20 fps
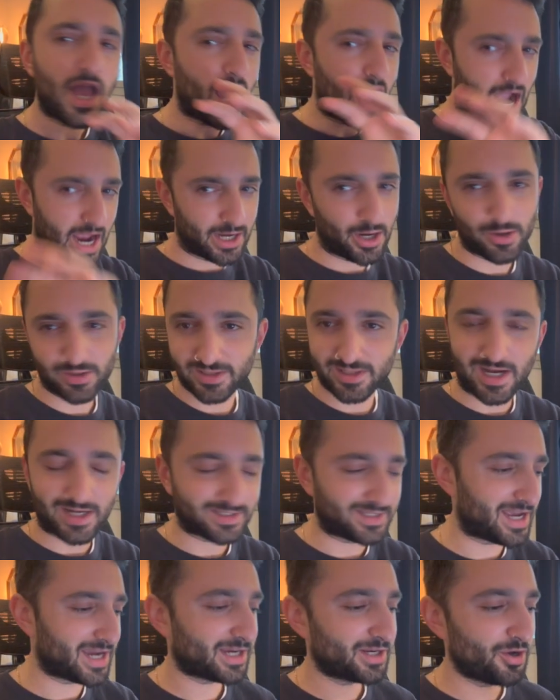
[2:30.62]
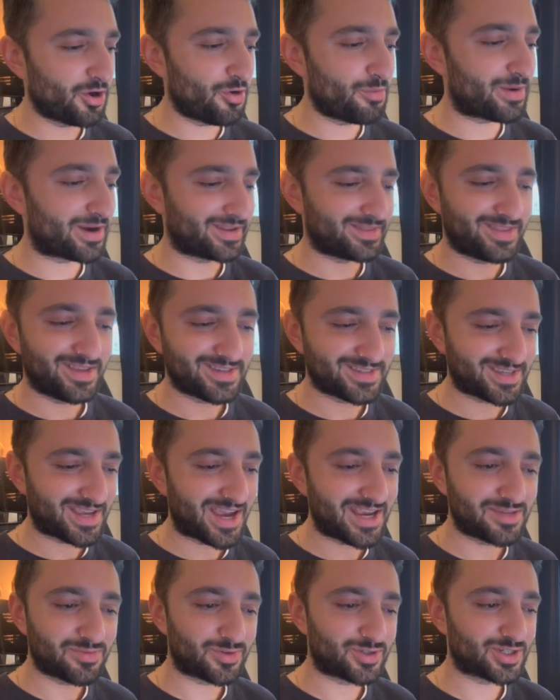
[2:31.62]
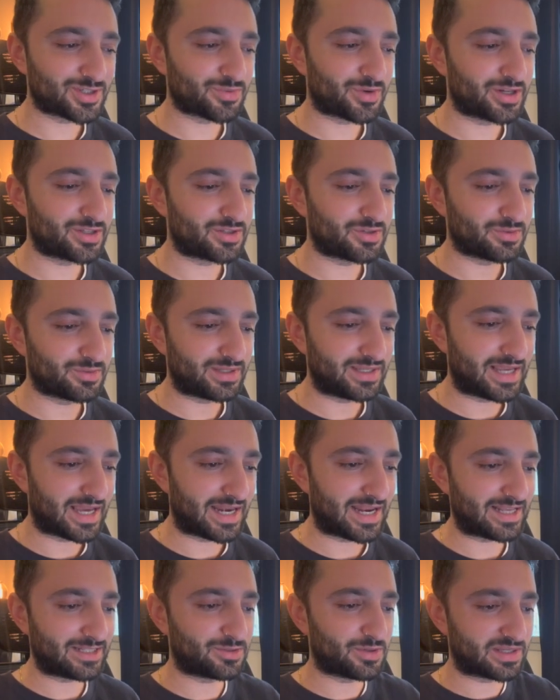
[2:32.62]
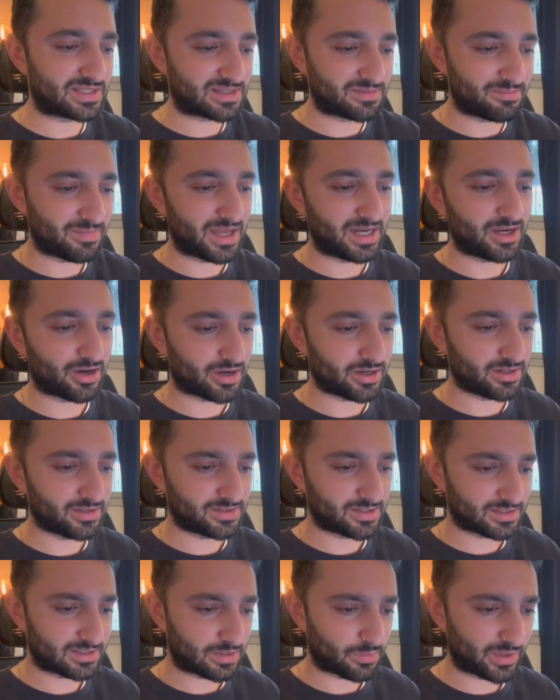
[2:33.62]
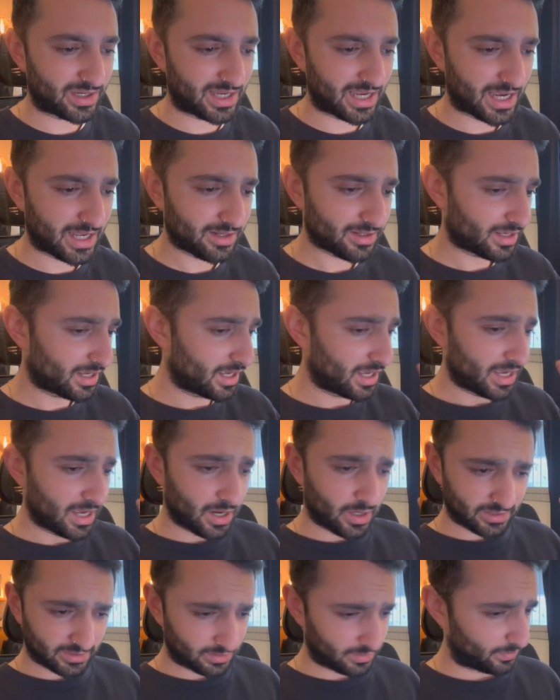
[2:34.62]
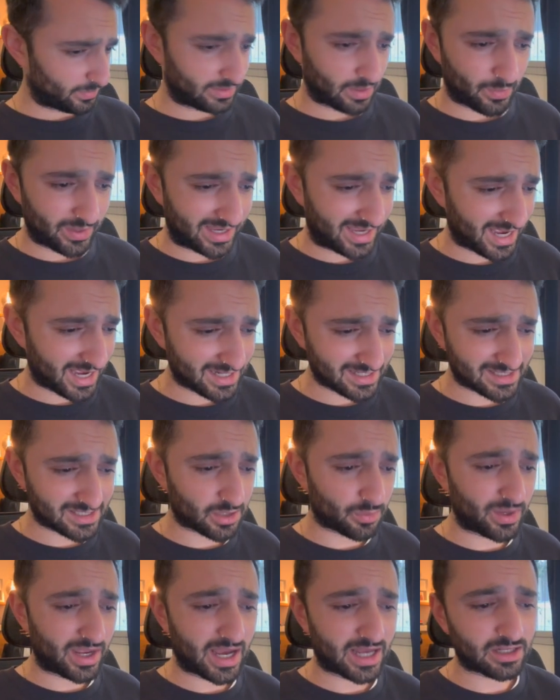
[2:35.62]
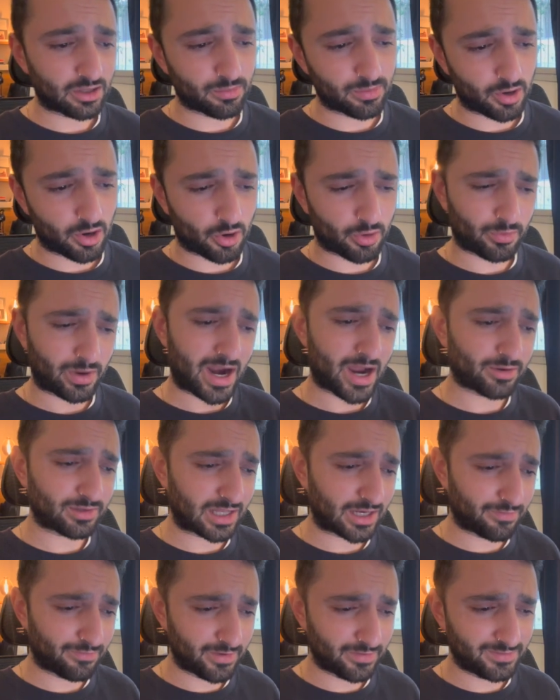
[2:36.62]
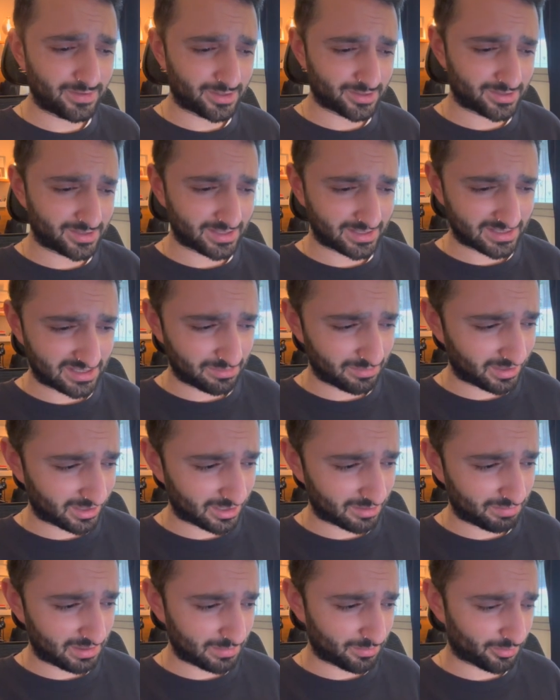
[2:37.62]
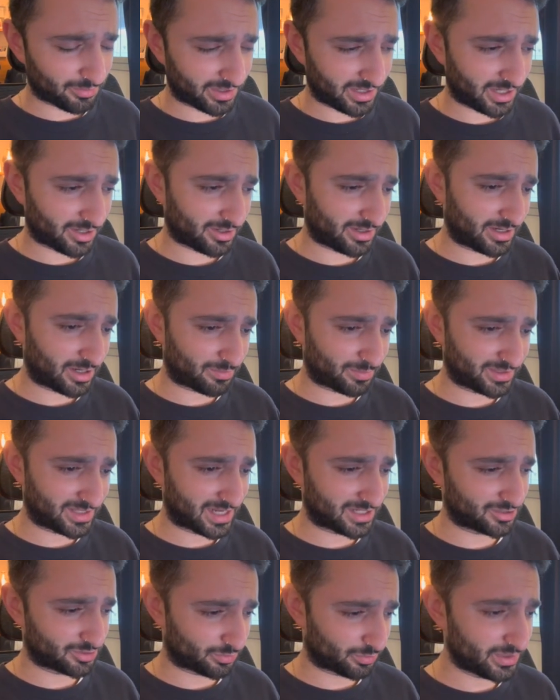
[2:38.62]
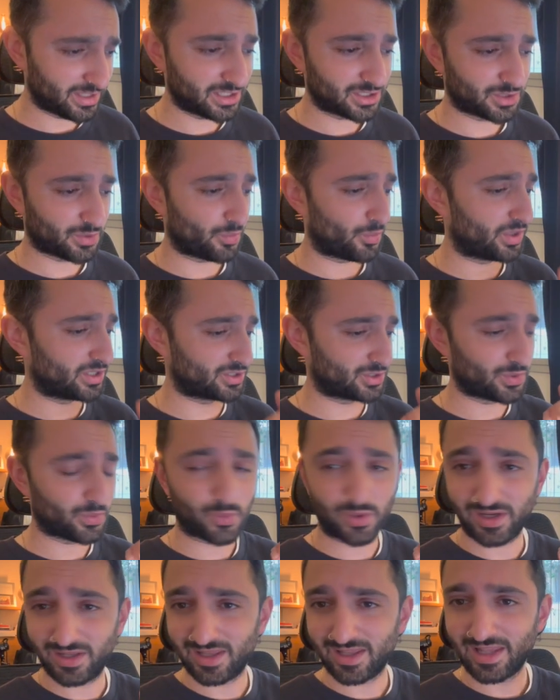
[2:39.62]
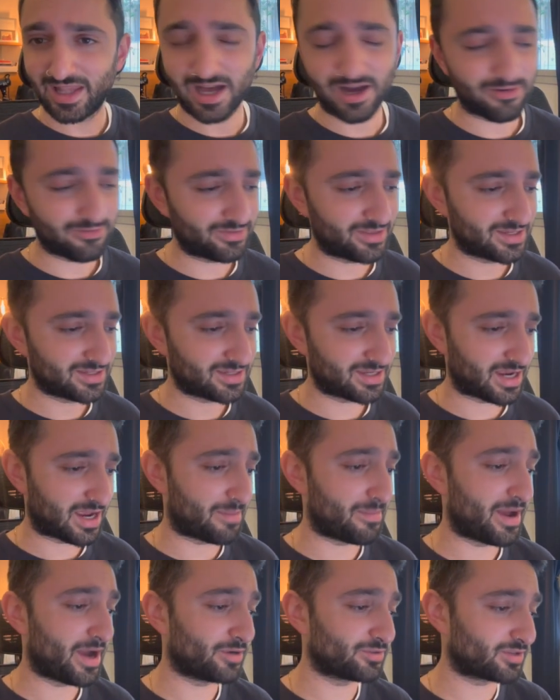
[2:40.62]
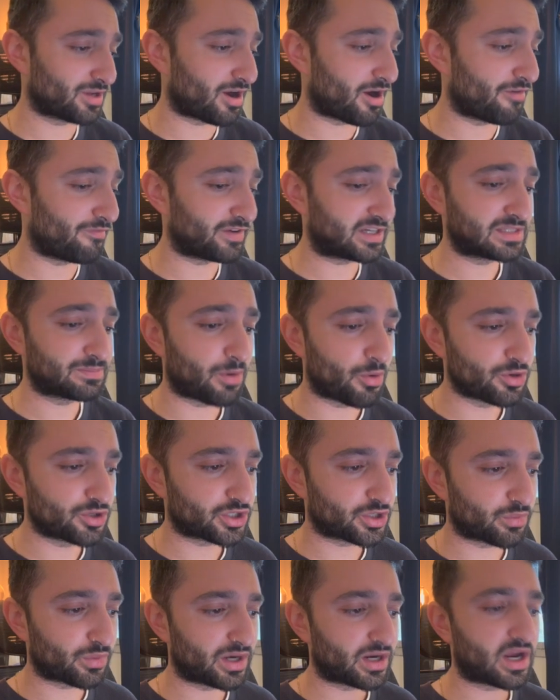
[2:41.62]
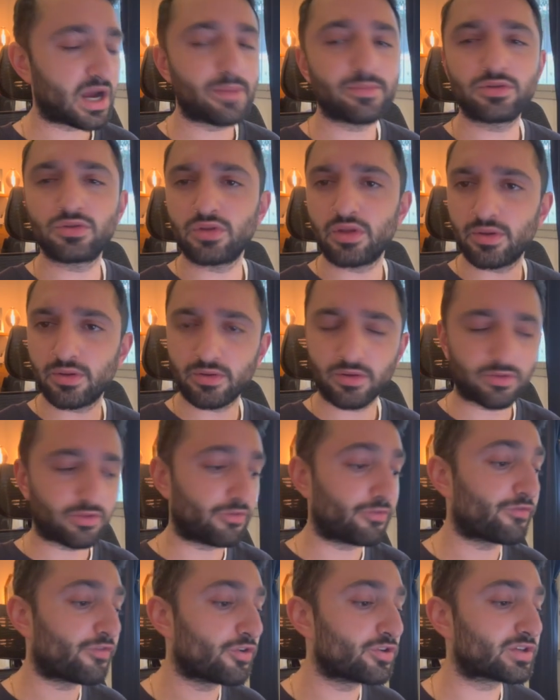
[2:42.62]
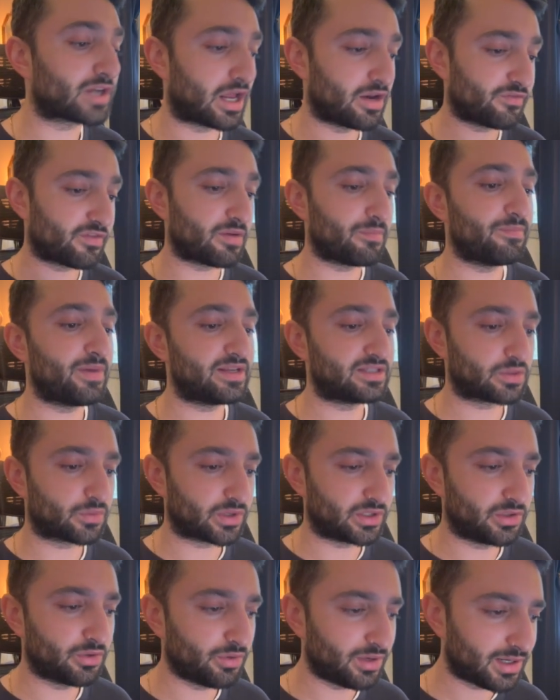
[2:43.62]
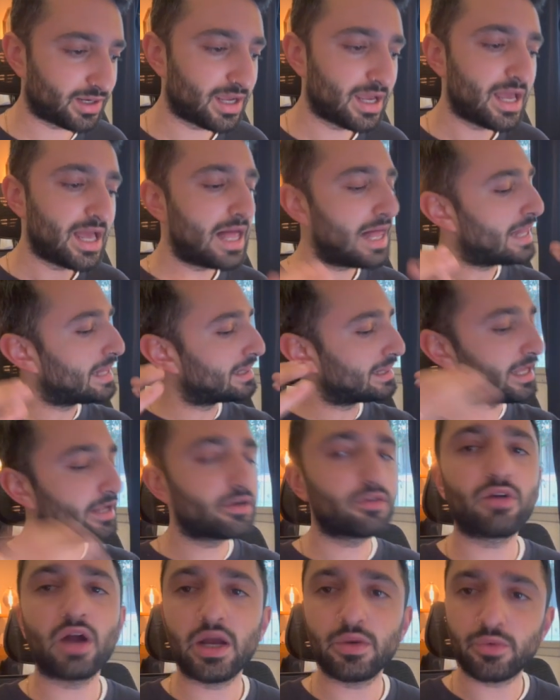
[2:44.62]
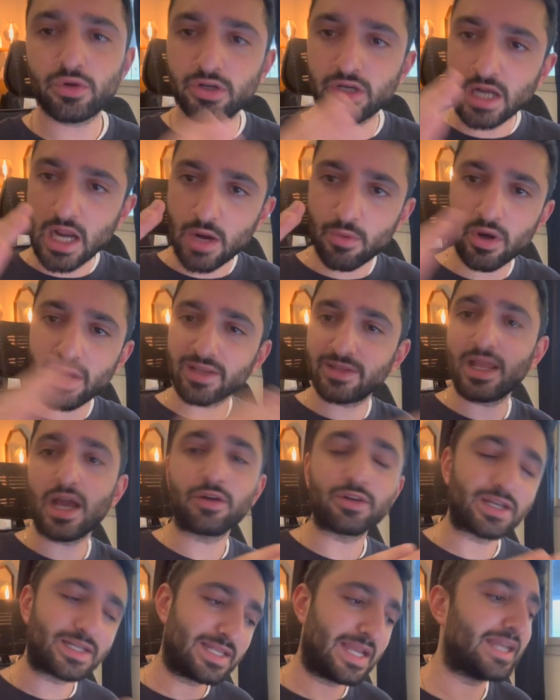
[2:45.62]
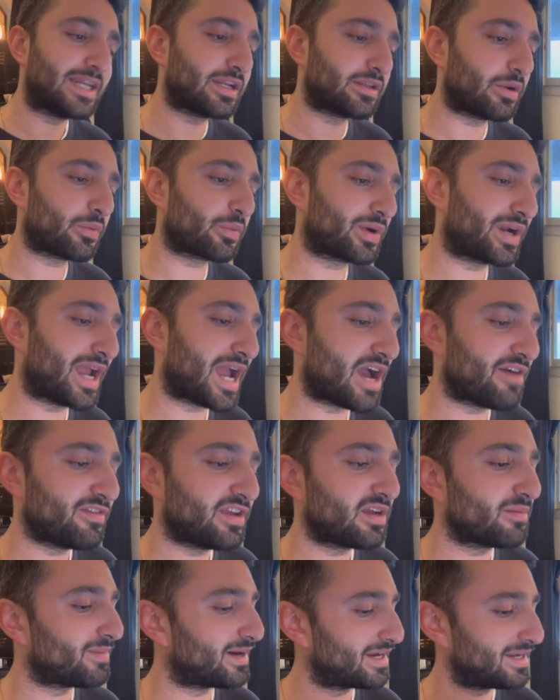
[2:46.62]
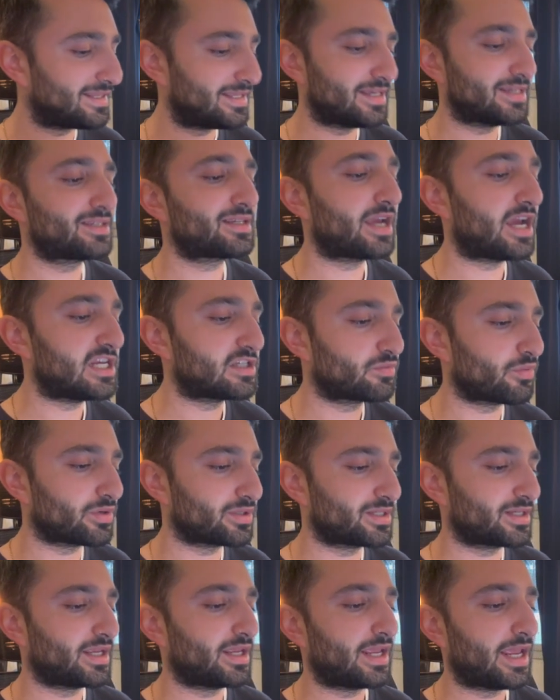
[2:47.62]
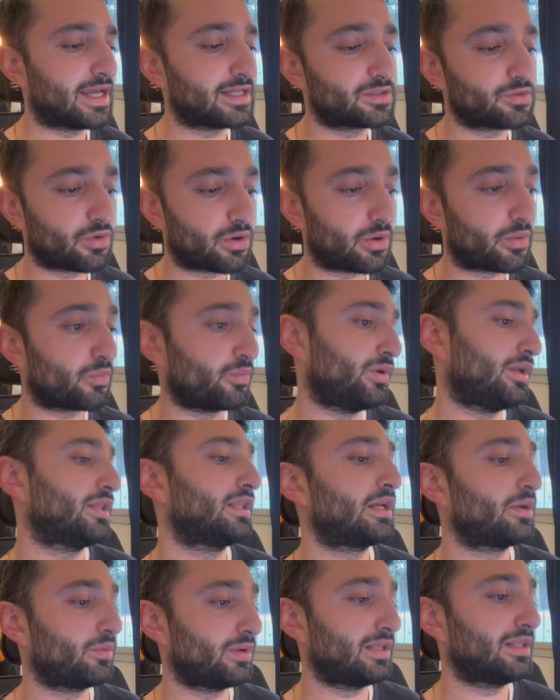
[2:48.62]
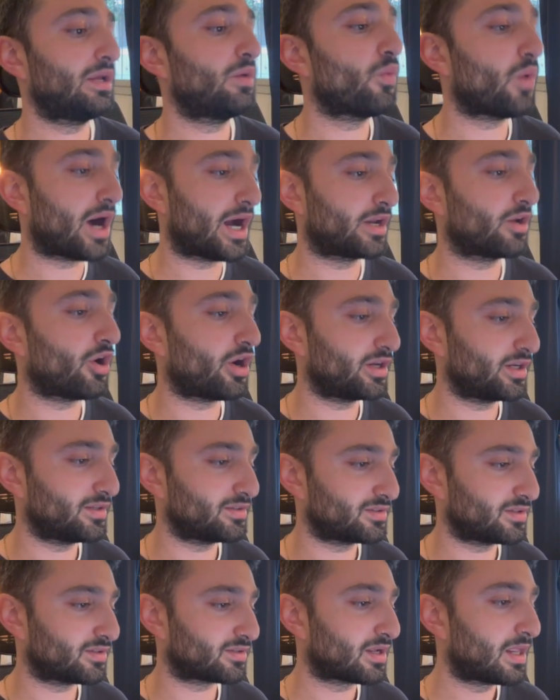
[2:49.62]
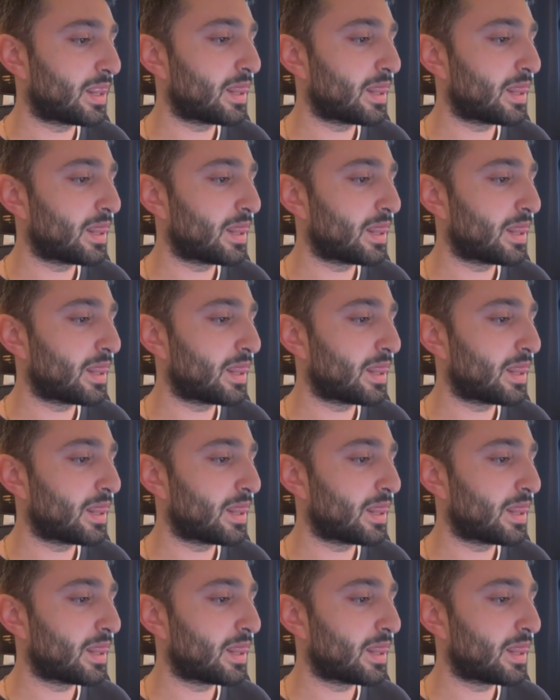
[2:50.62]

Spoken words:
I know it's not techno, but in this case, we just wanted to get to as many audiences that we can. So we had around like 50 or 60 million people here in our potential reach, which we love this amount of exposure when it comes to the first kind of campaigns that we're doing. Later on, we're narrowing down the data that we're having, but in this case, wanted to get to a really, really wide audiences.